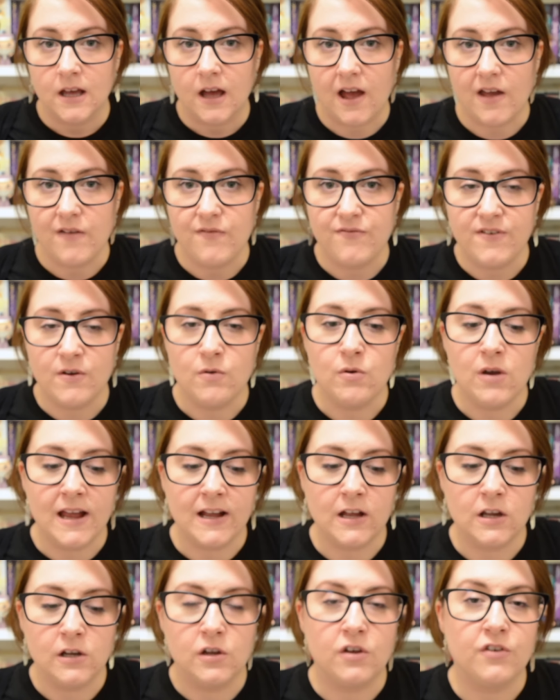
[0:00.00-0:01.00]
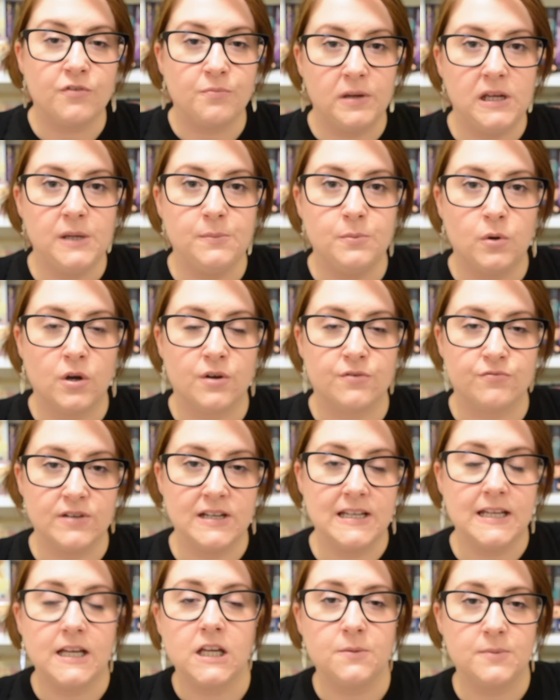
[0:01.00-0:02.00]
I feel like a lot of people are
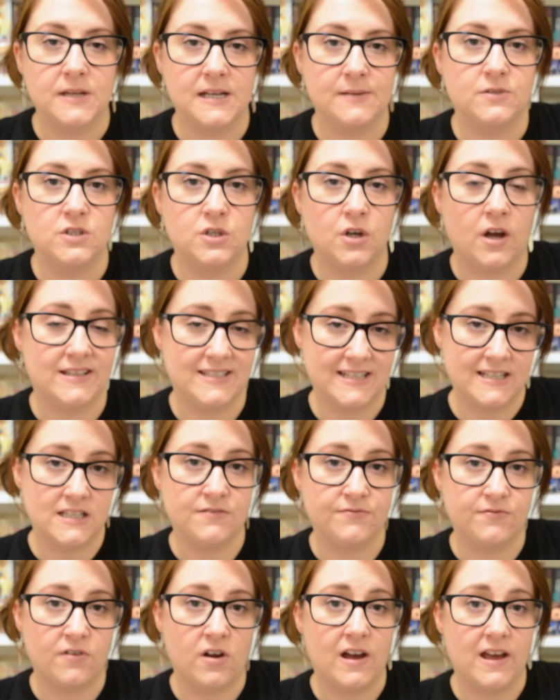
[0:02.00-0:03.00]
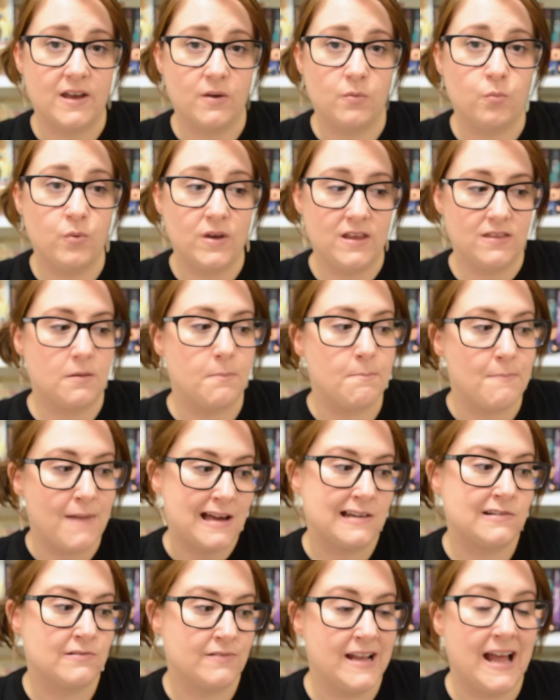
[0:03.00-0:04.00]
really going to be able to identify with
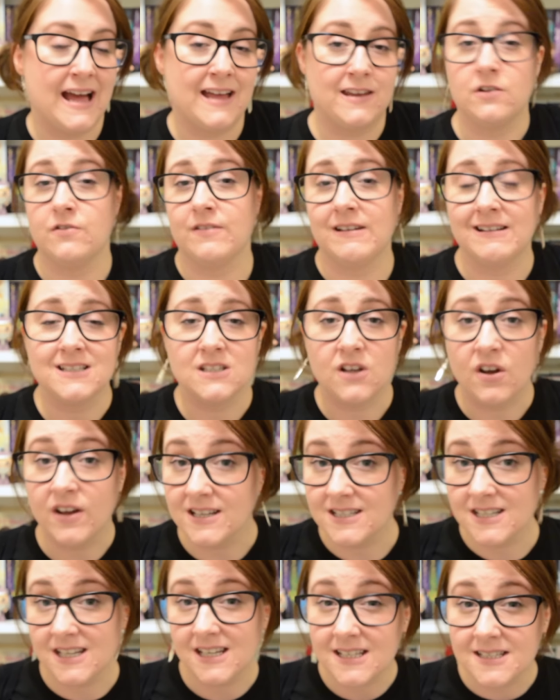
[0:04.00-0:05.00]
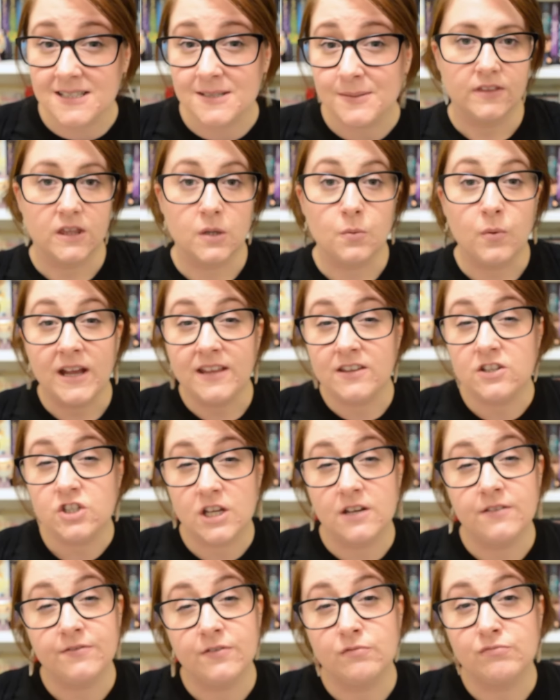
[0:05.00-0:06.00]
Mallory and her anxieties. The way that
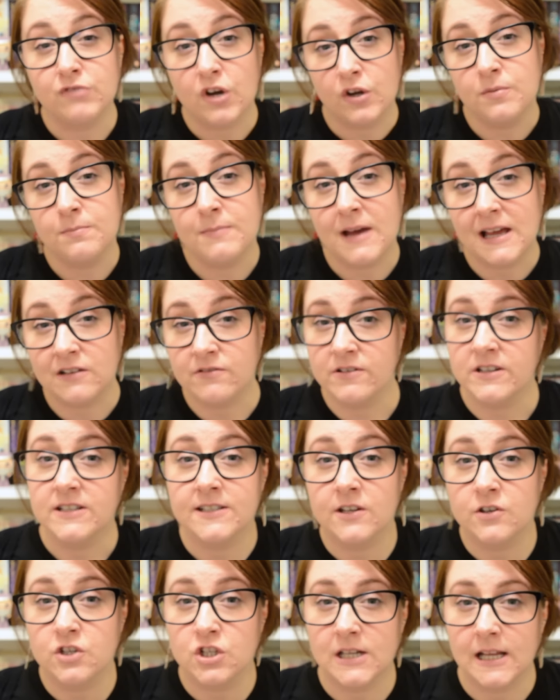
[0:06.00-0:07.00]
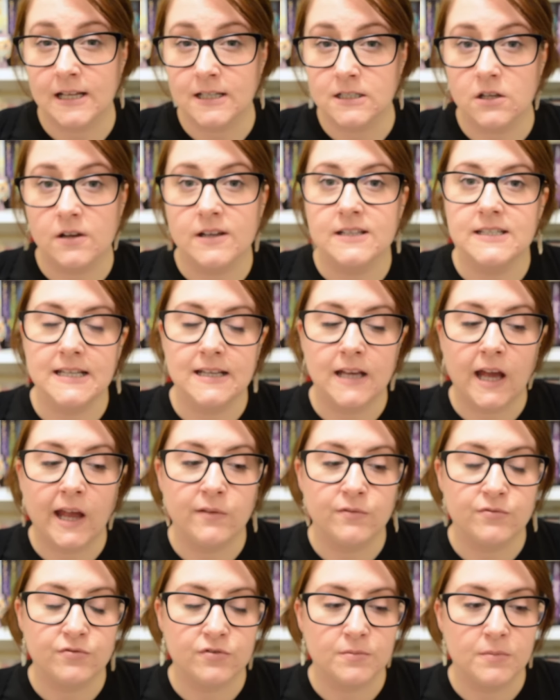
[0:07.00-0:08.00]
Jennifer wrote Mallory's social anxiety
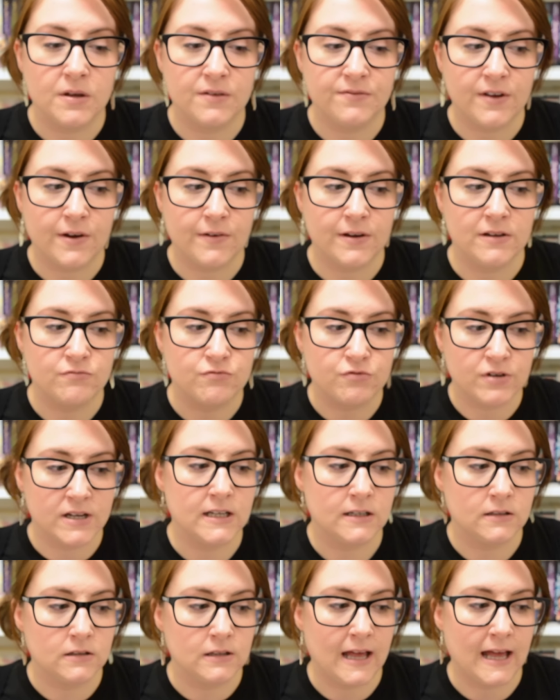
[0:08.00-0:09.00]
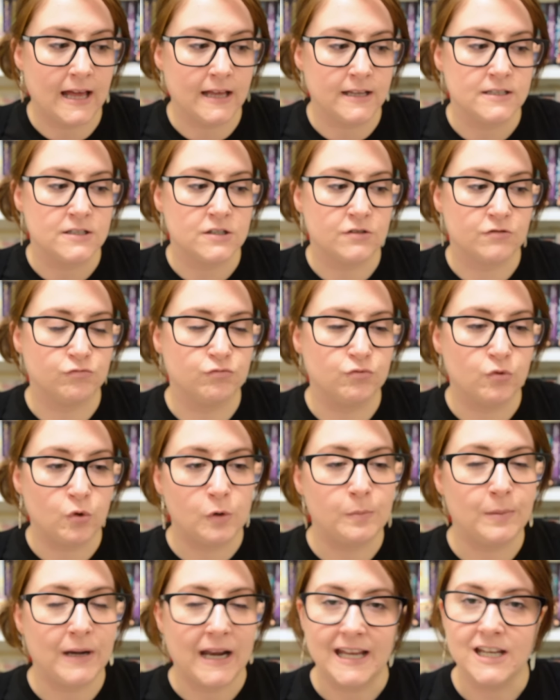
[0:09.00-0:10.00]
came from a very real and raw
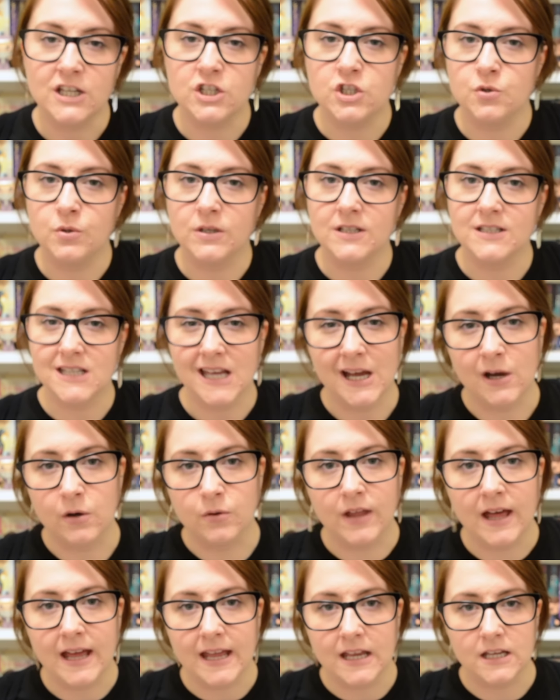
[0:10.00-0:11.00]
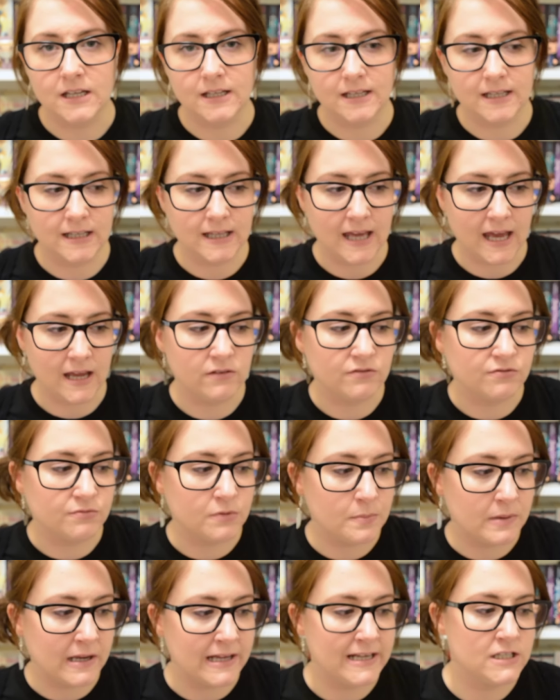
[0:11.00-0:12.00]
place. You could tell that. It came from a
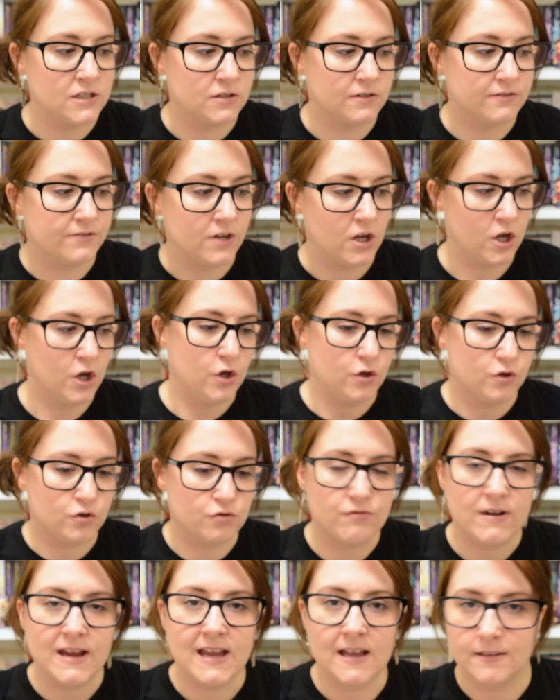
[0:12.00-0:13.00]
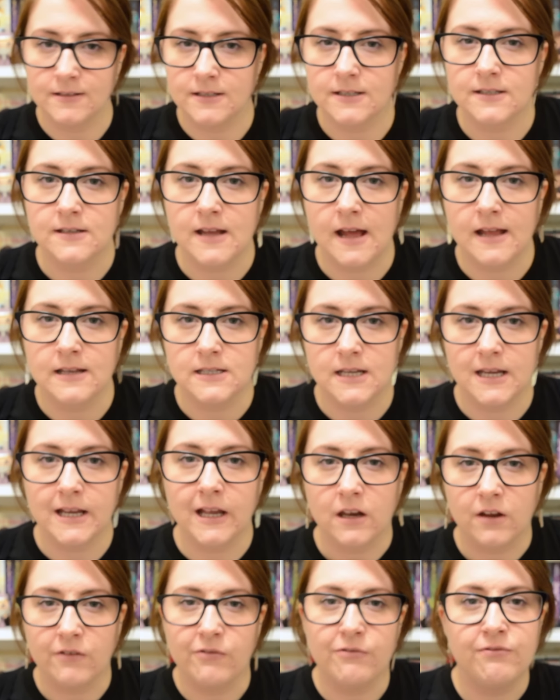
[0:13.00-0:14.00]
place of great understanding,
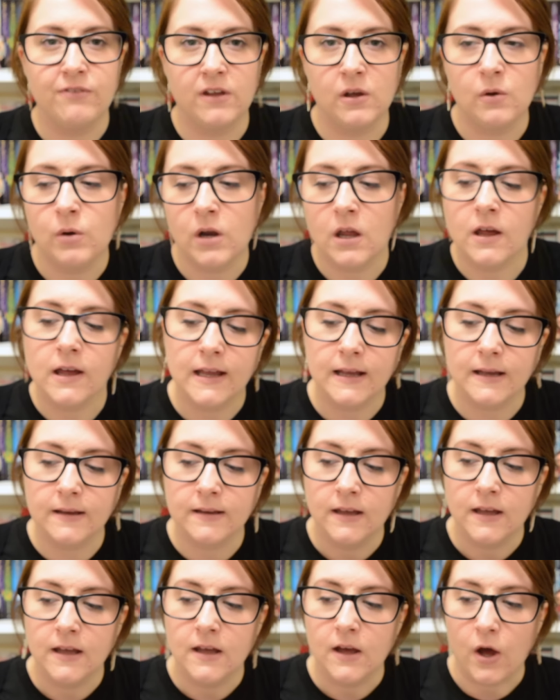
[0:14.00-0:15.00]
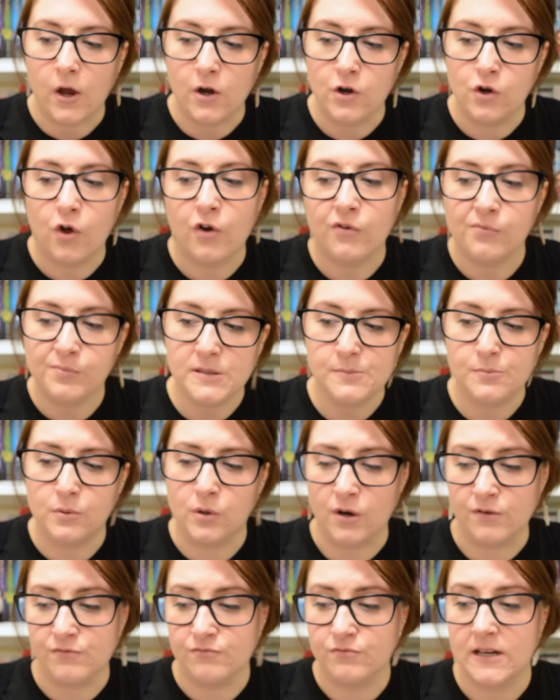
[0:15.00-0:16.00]
and I feel like a lot of people
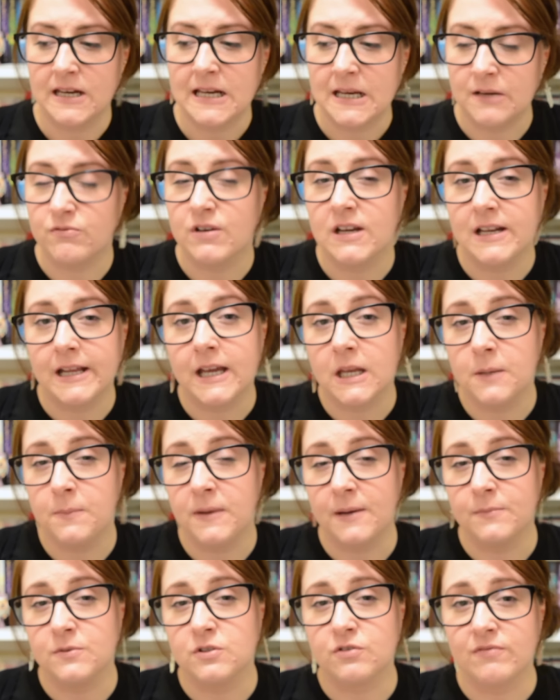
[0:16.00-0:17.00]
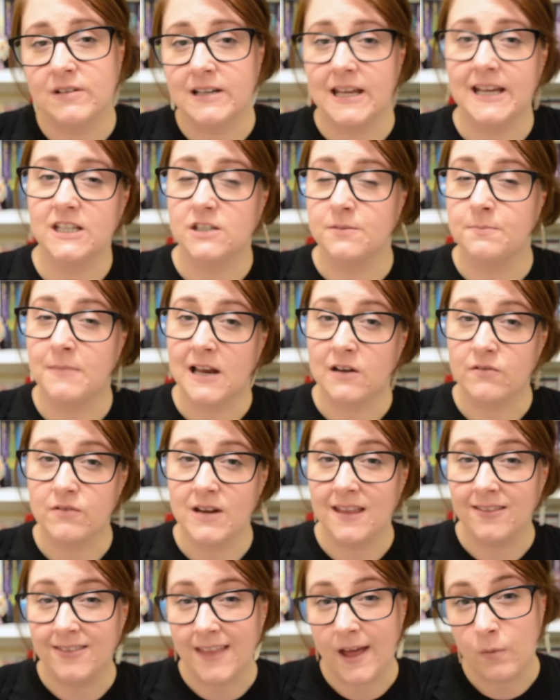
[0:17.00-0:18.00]
are really, really going to be able to relate to
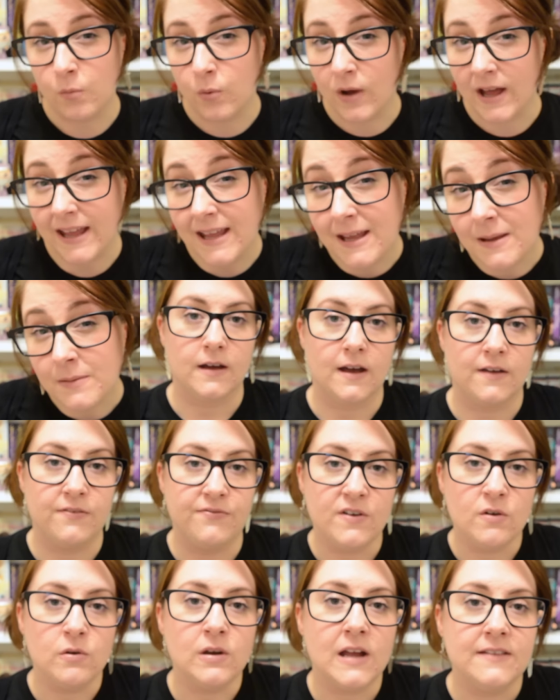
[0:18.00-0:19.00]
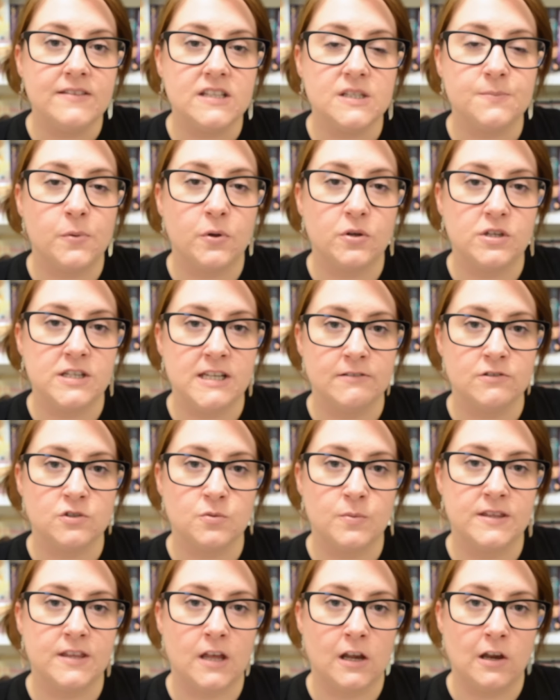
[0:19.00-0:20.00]
Mallory in that way. I feel like this book deals
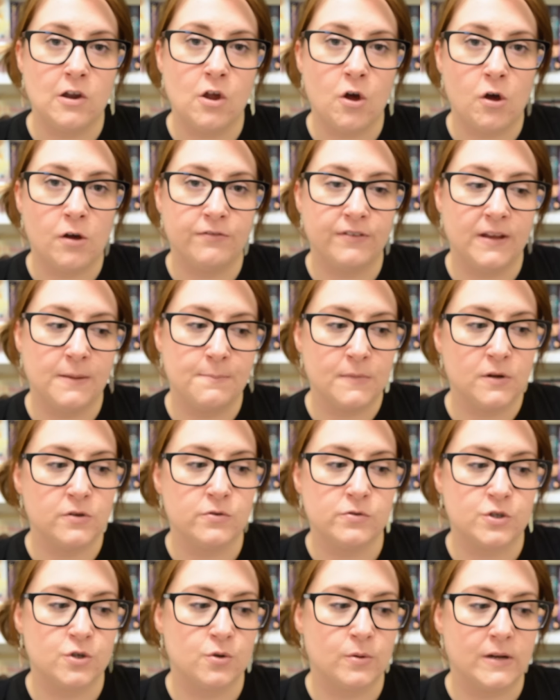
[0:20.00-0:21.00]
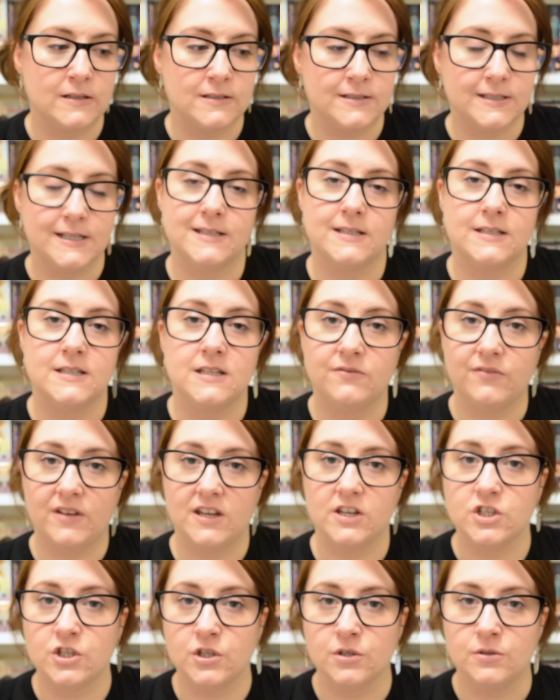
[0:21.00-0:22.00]
with a lot of emotional and sensitive
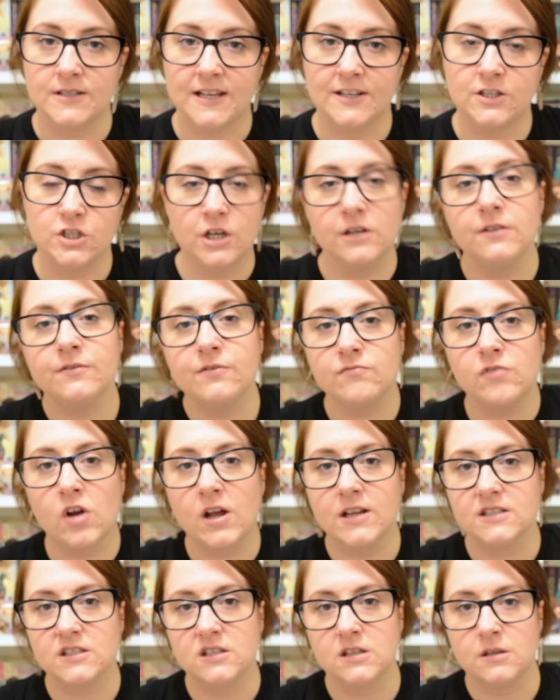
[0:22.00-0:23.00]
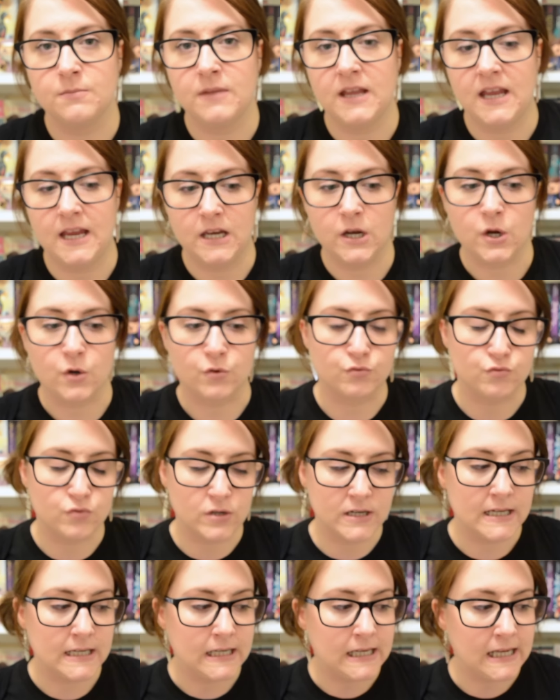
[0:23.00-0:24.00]
issues, and Jennifer writes them in a
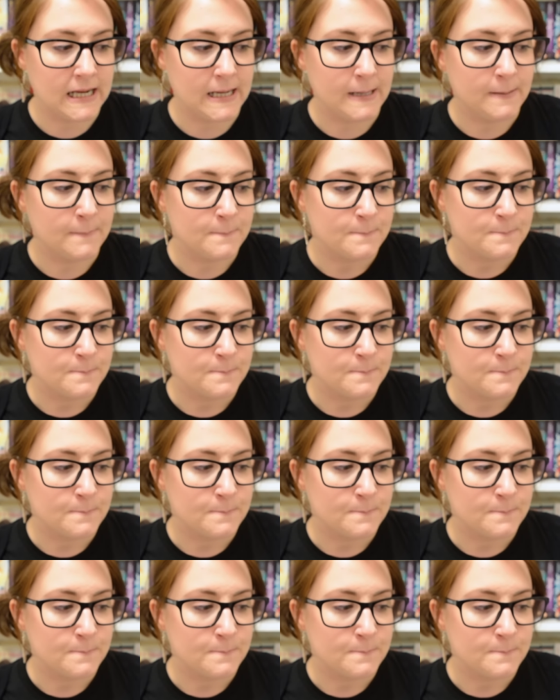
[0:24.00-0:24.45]
really